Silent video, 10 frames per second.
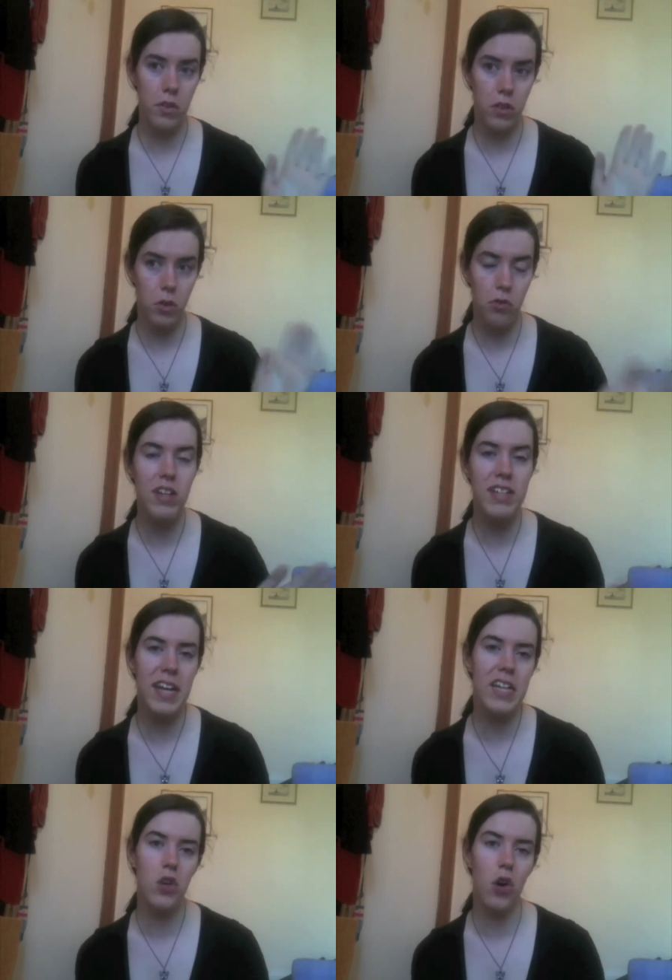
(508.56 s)
the three
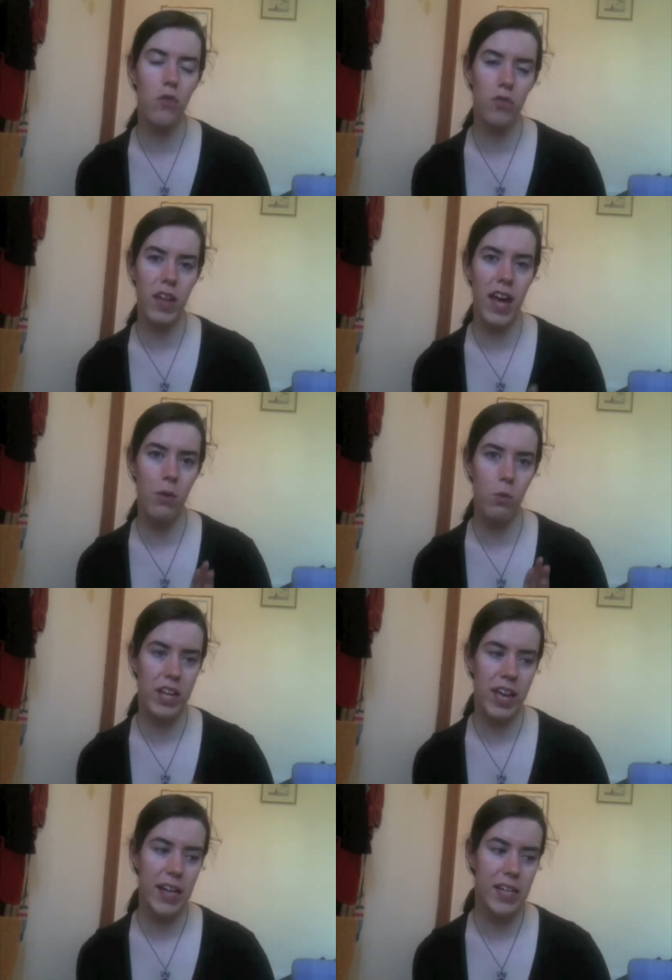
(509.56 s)
days of the hen
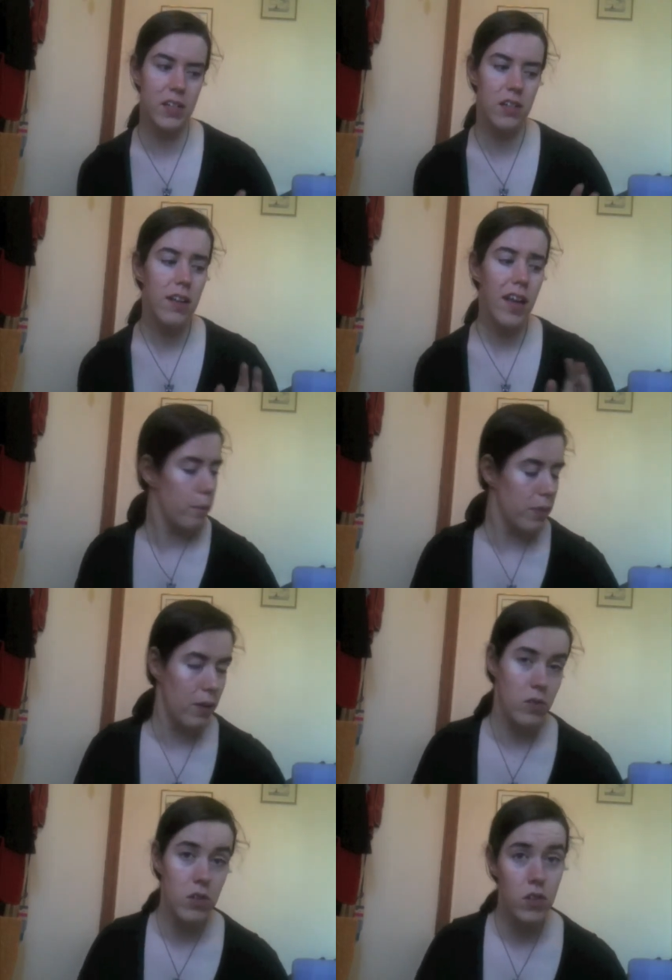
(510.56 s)
weekend. That
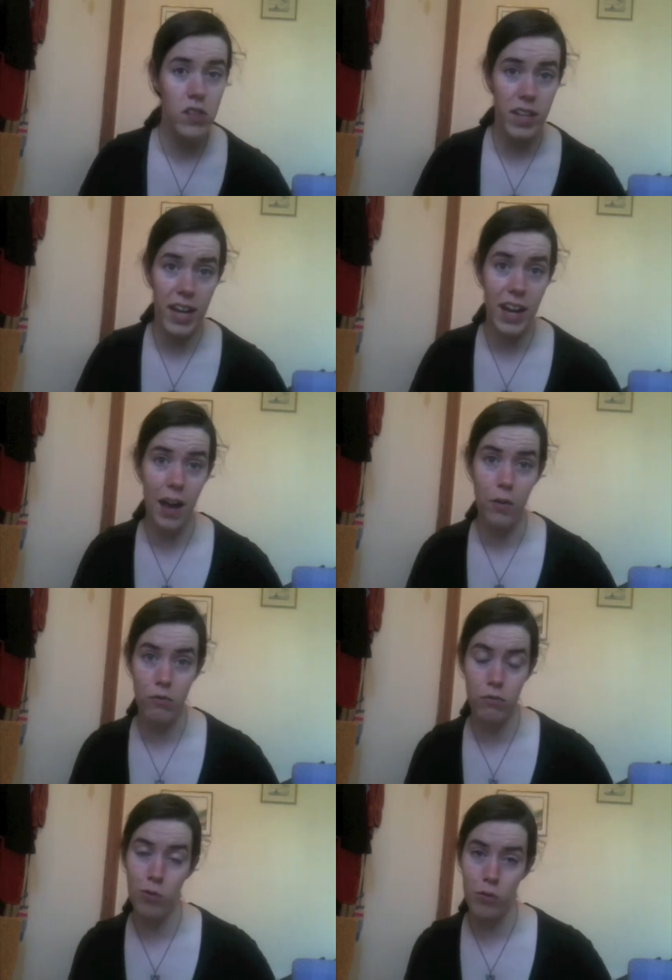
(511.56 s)
was good. Again, I've
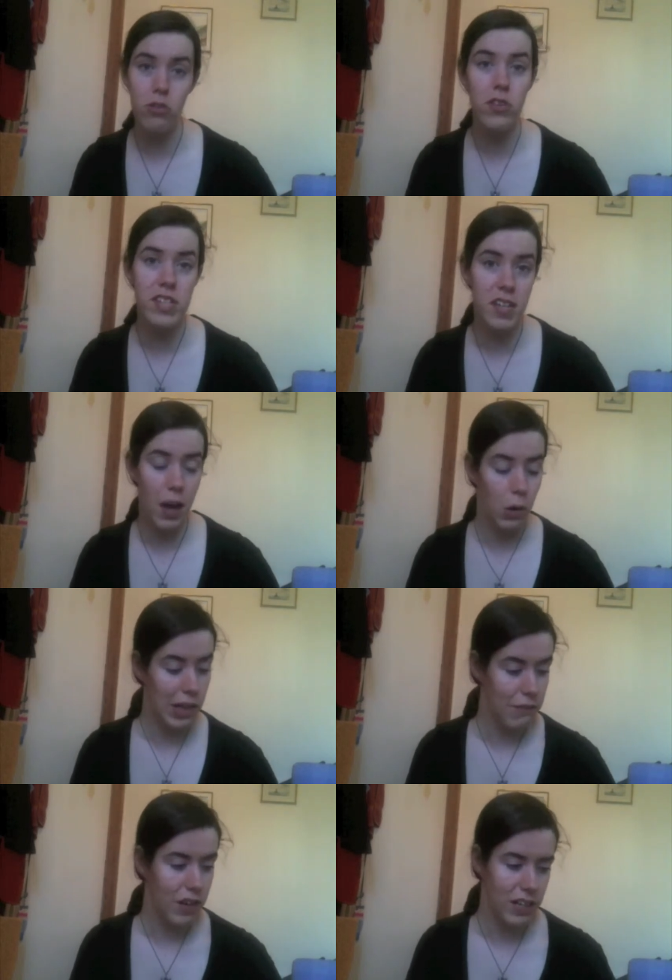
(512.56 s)
reviewed this. I will
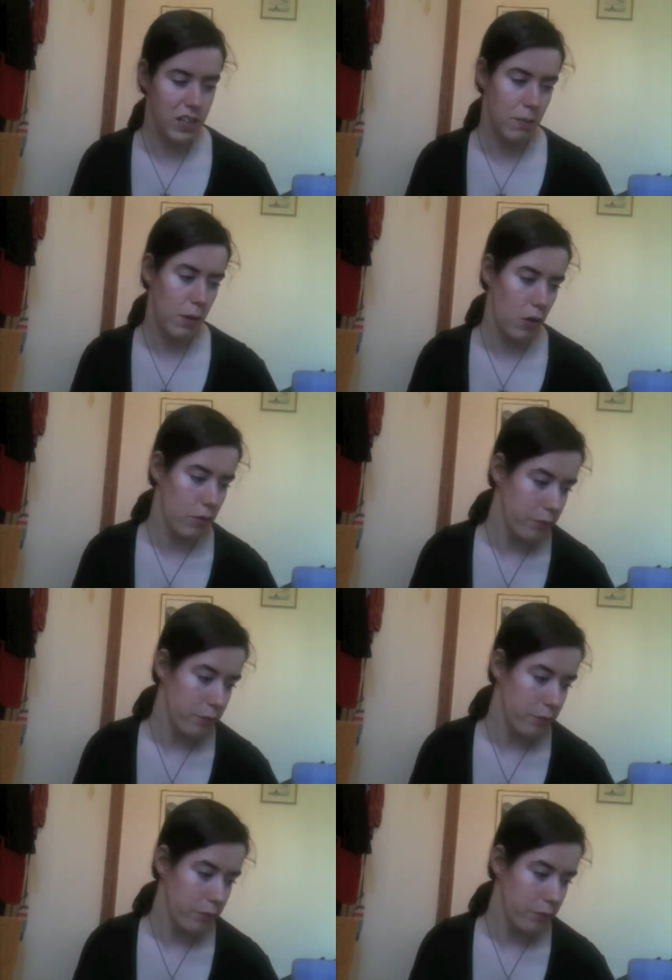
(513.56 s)
leave a link to it below.